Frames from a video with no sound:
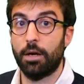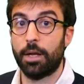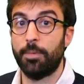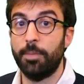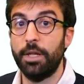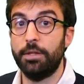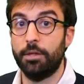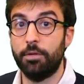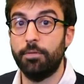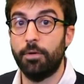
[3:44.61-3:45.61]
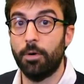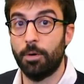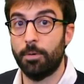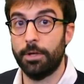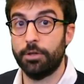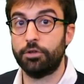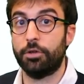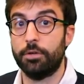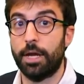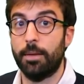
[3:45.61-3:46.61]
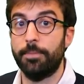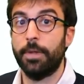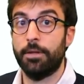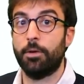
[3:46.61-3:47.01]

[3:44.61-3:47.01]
capability to follow in a short time